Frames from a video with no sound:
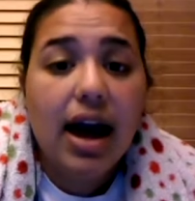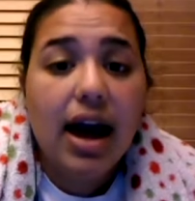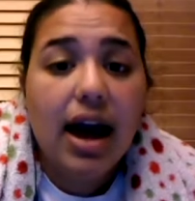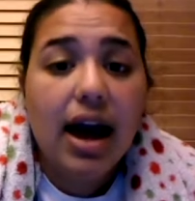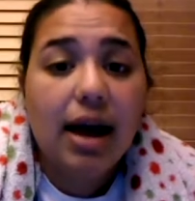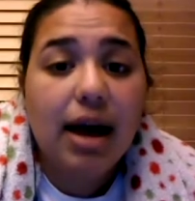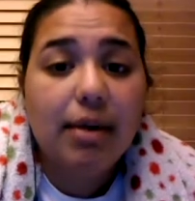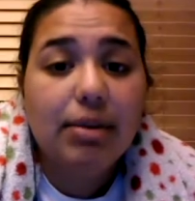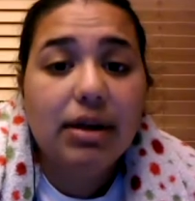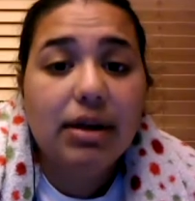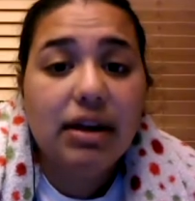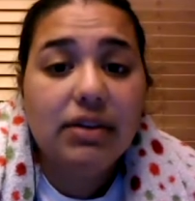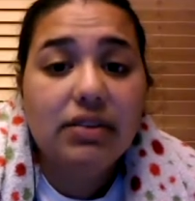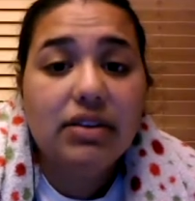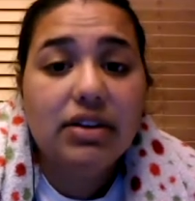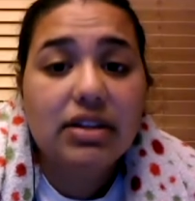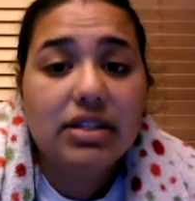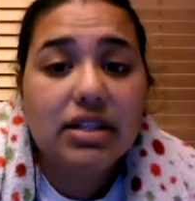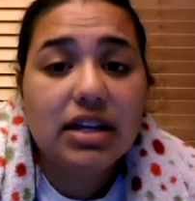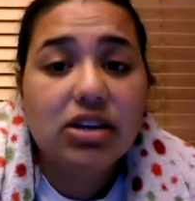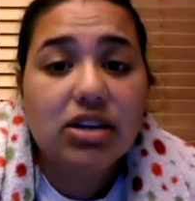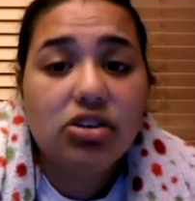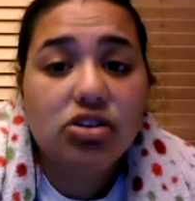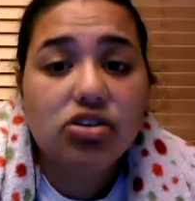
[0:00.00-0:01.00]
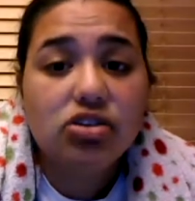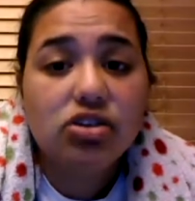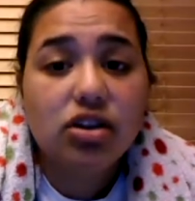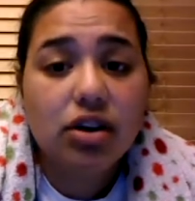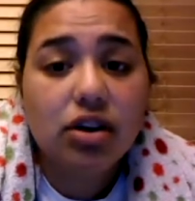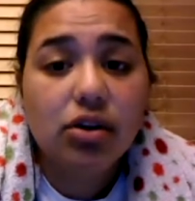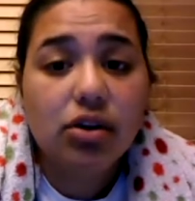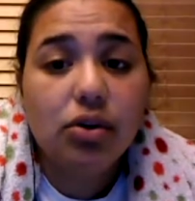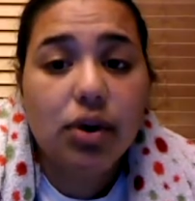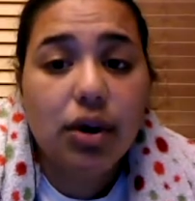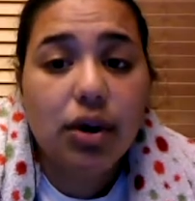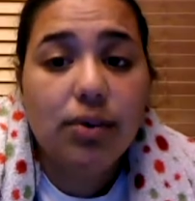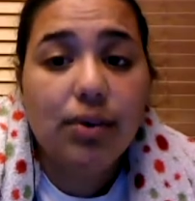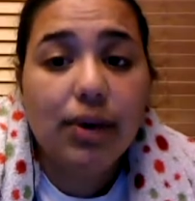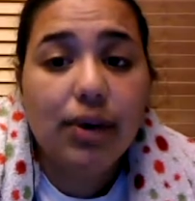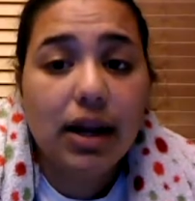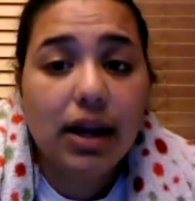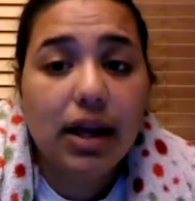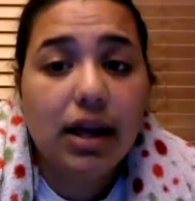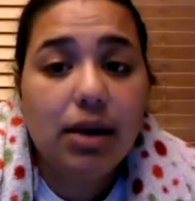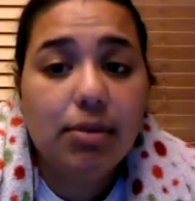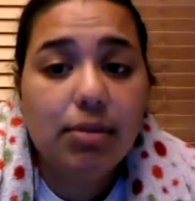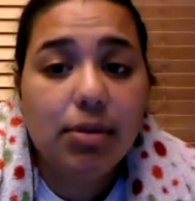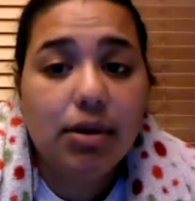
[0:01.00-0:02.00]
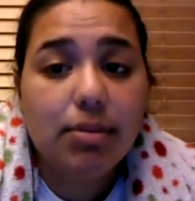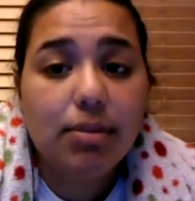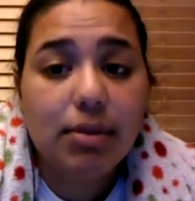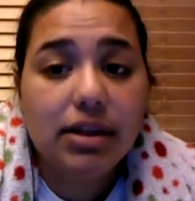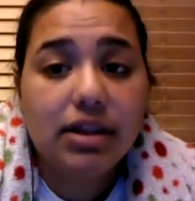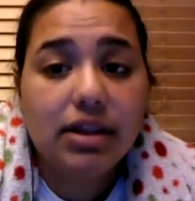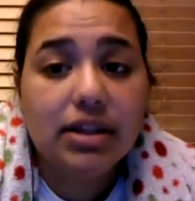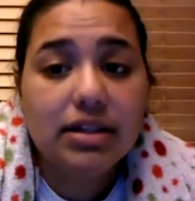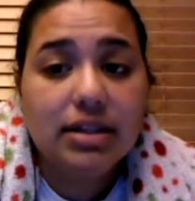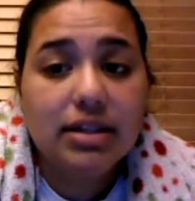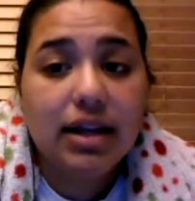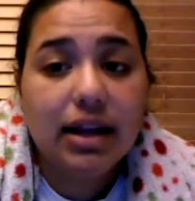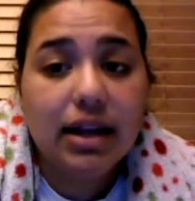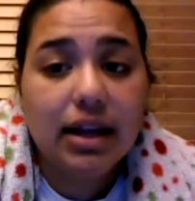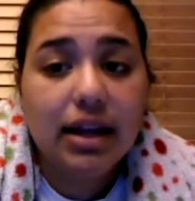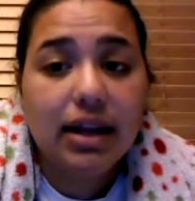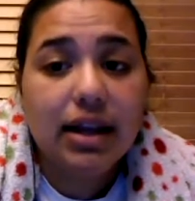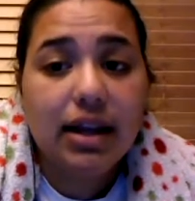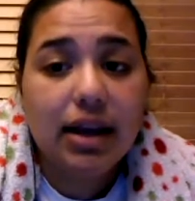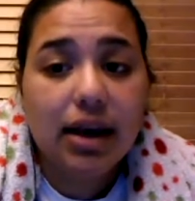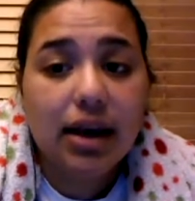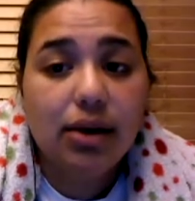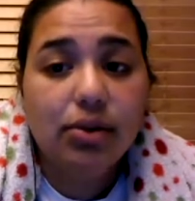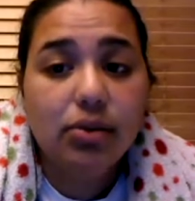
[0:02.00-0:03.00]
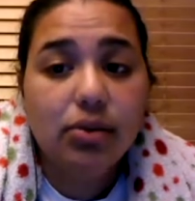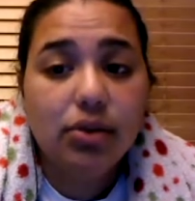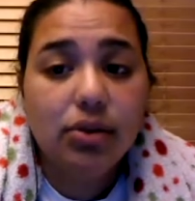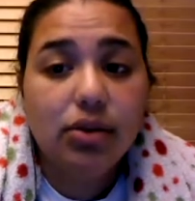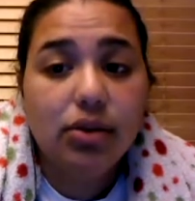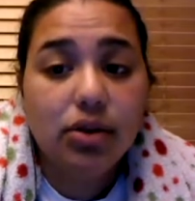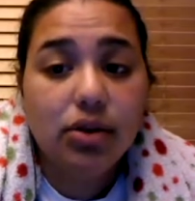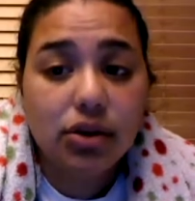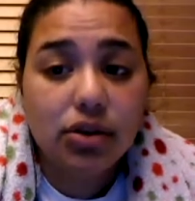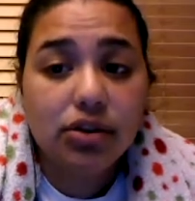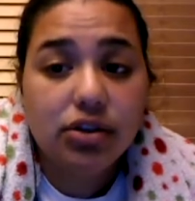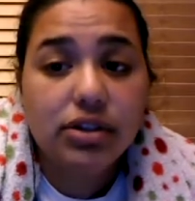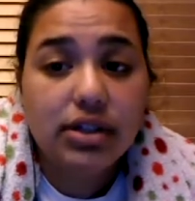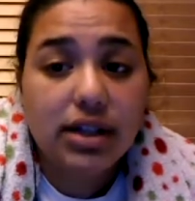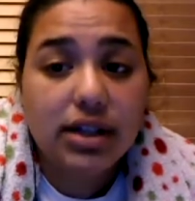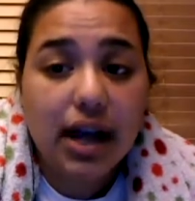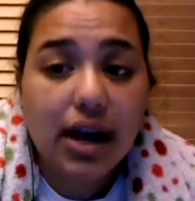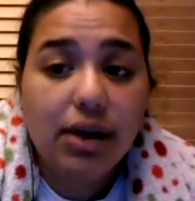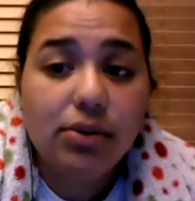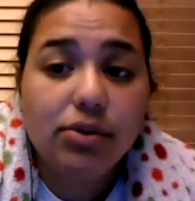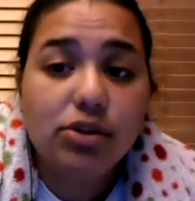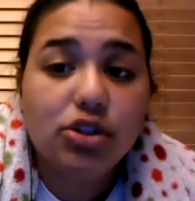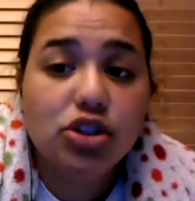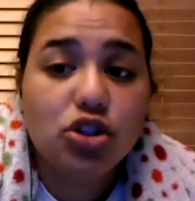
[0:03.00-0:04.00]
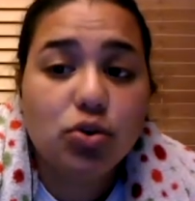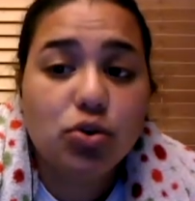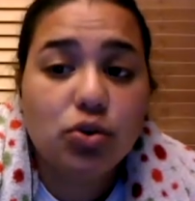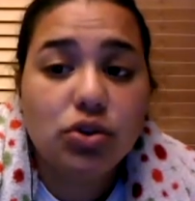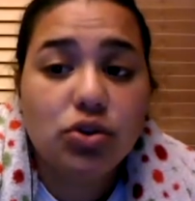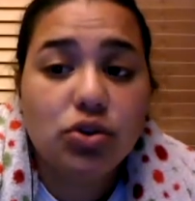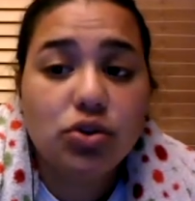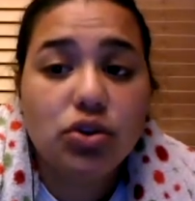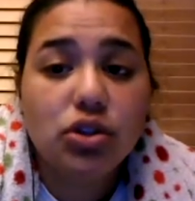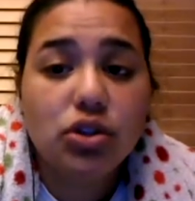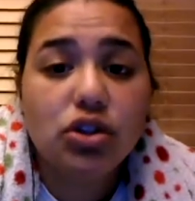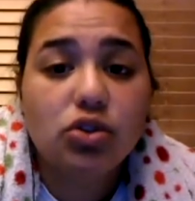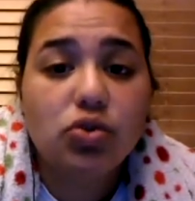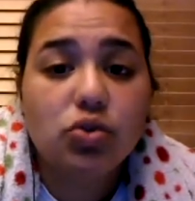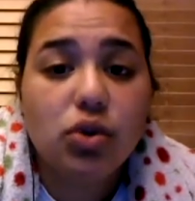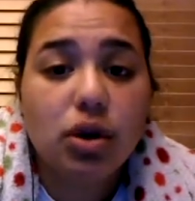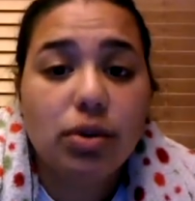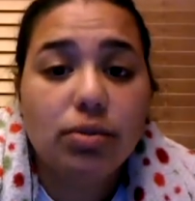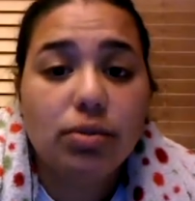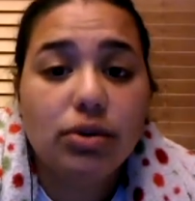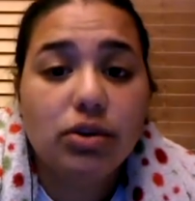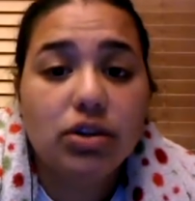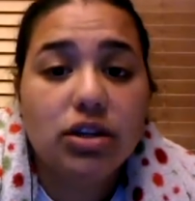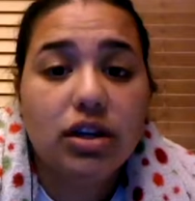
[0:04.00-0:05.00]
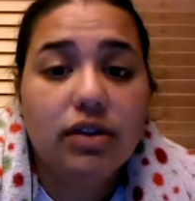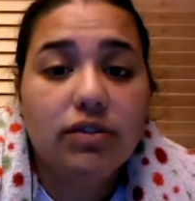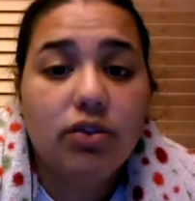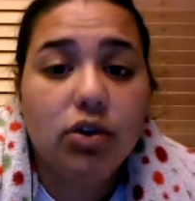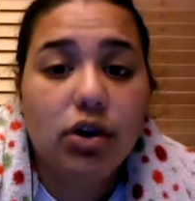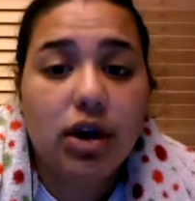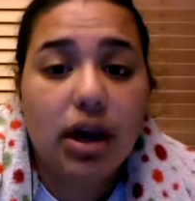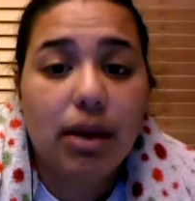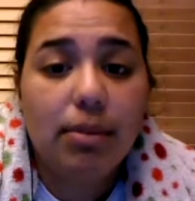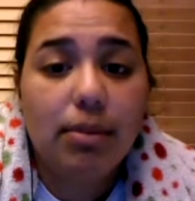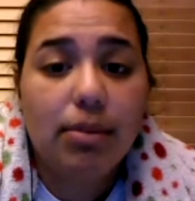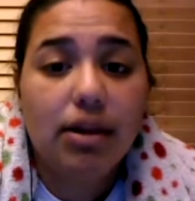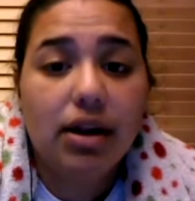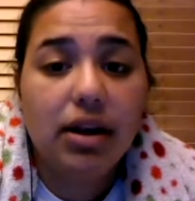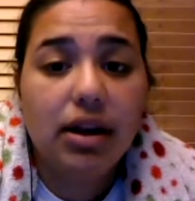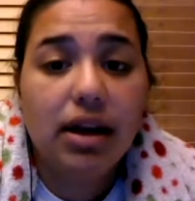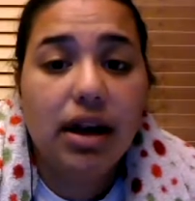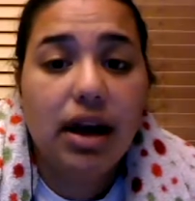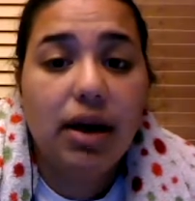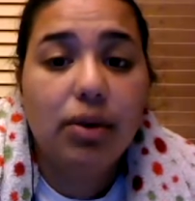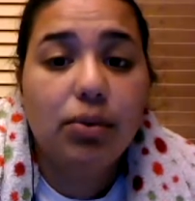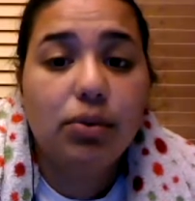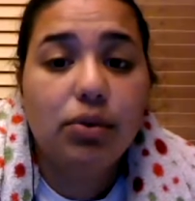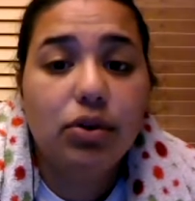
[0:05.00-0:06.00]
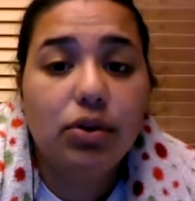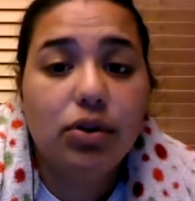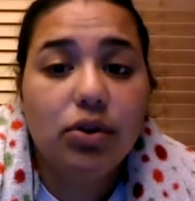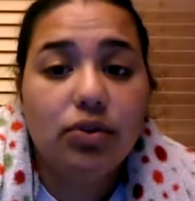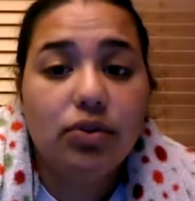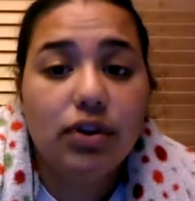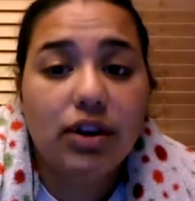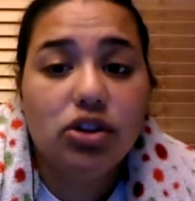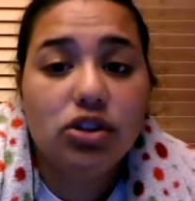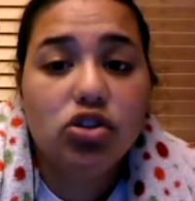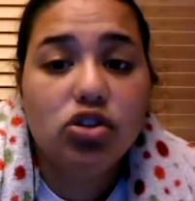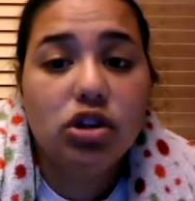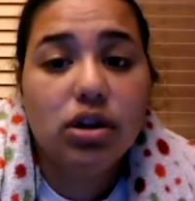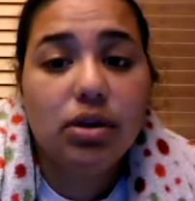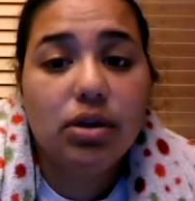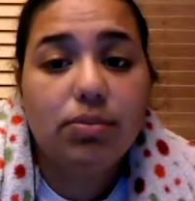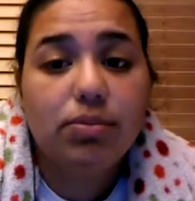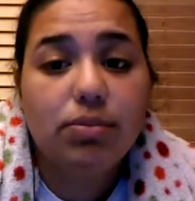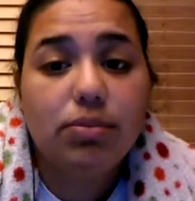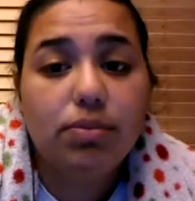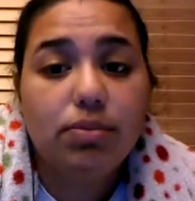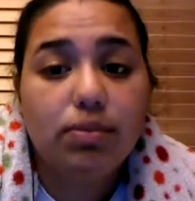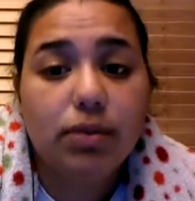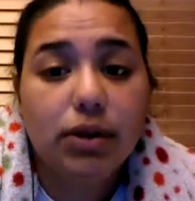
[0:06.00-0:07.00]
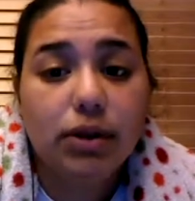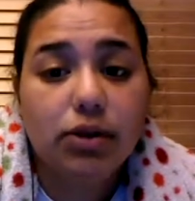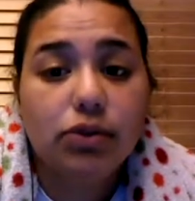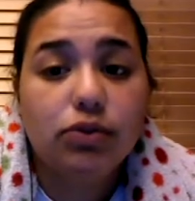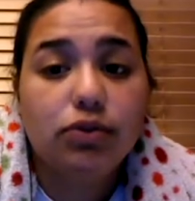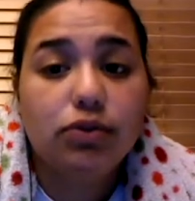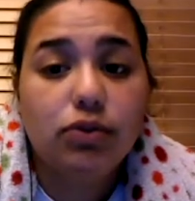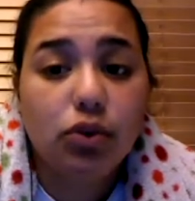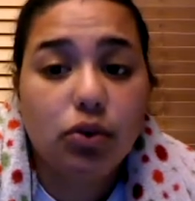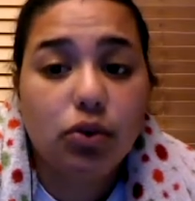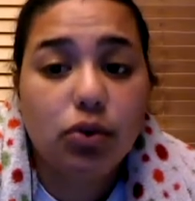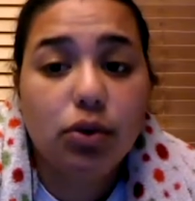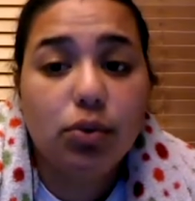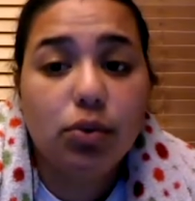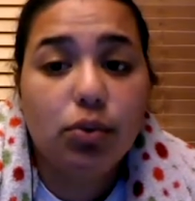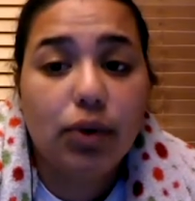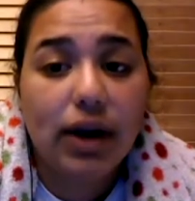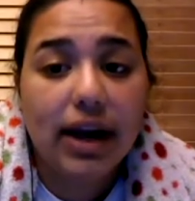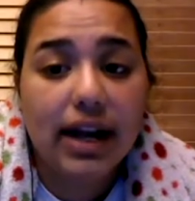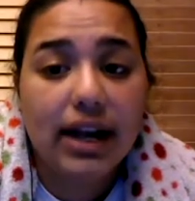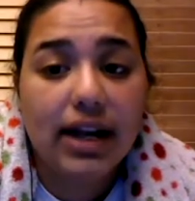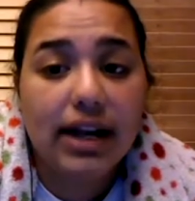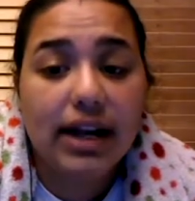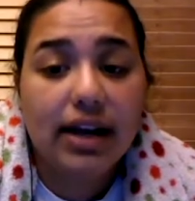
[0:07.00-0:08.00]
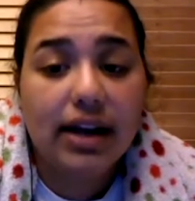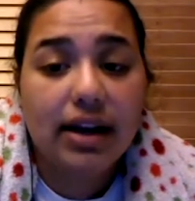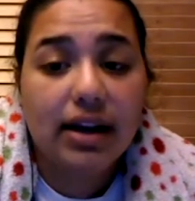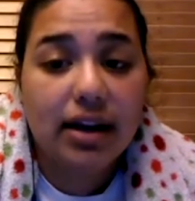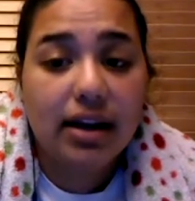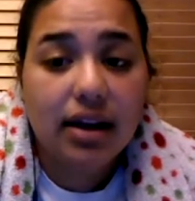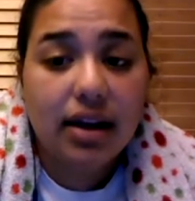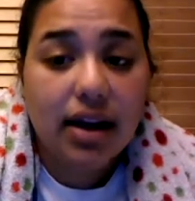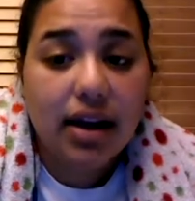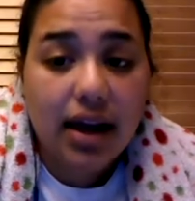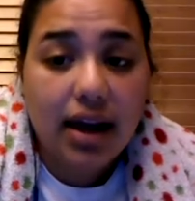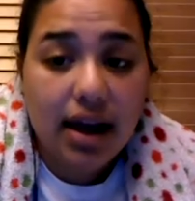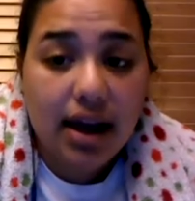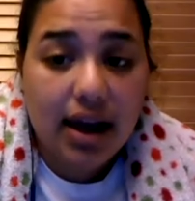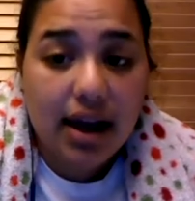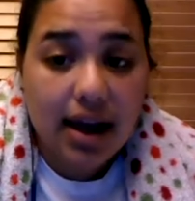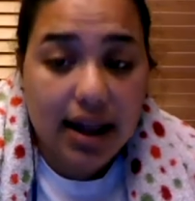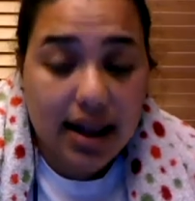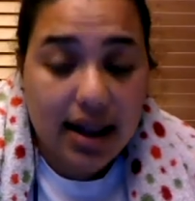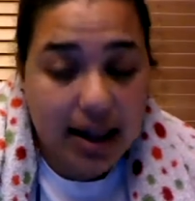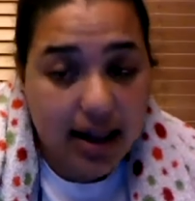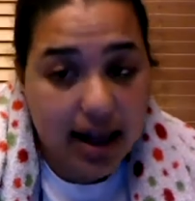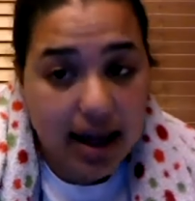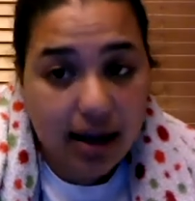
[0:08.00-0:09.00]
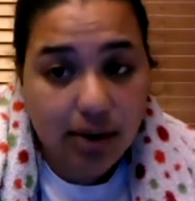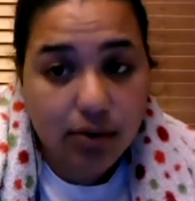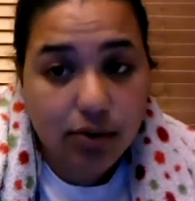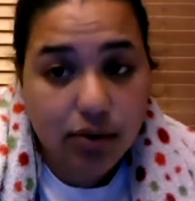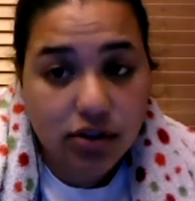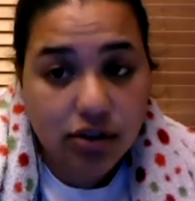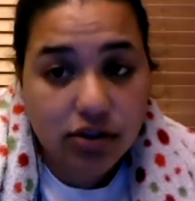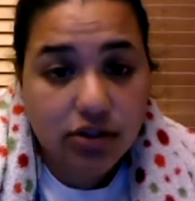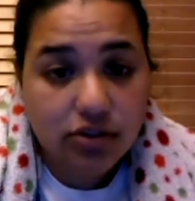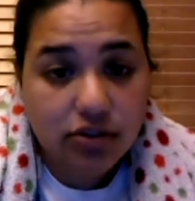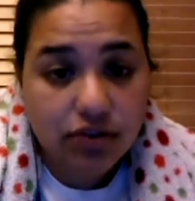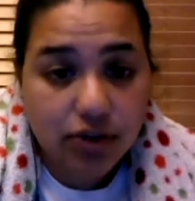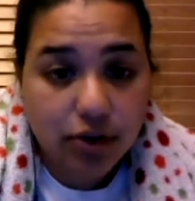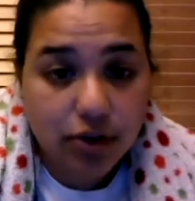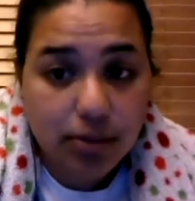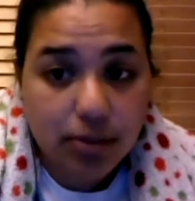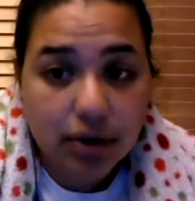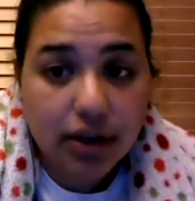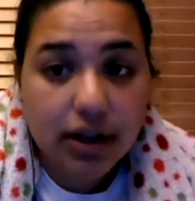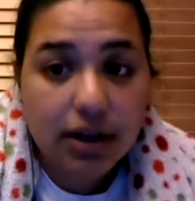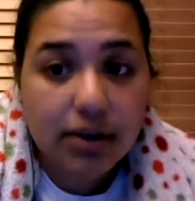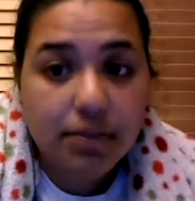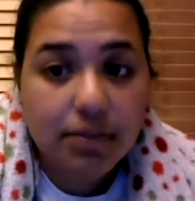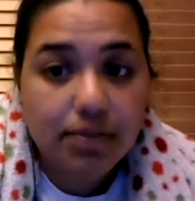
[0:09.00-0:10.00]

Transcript: I believe these stages are a great way to implement the second learned language to the students who are building vocabulary and will eventually build fluent writing and language verbally.